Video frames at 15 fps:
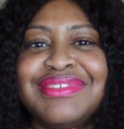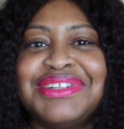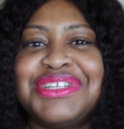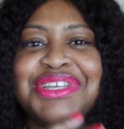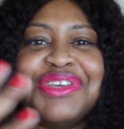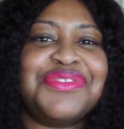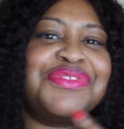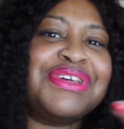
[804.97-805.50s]
Do
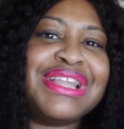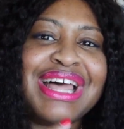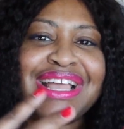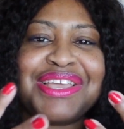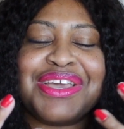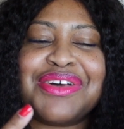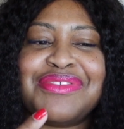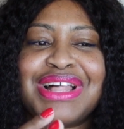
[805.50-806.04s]
you feel
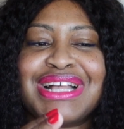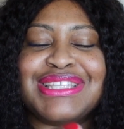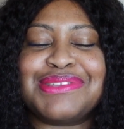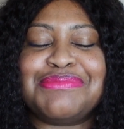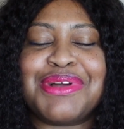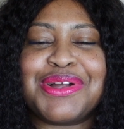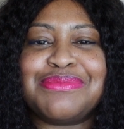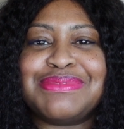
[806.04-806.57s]
like you have lots
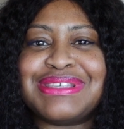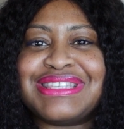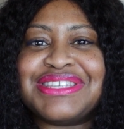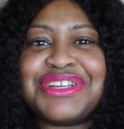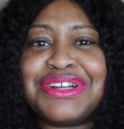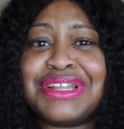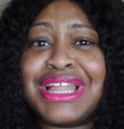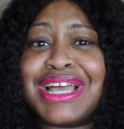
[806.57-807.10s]
of purpose
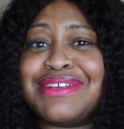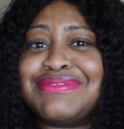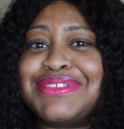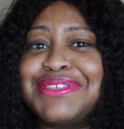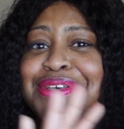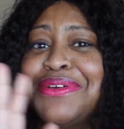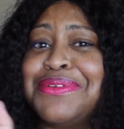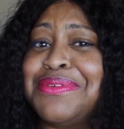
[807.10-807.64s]
in your life,
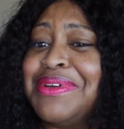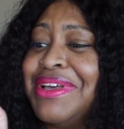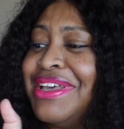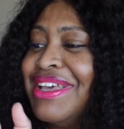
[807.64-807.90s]
so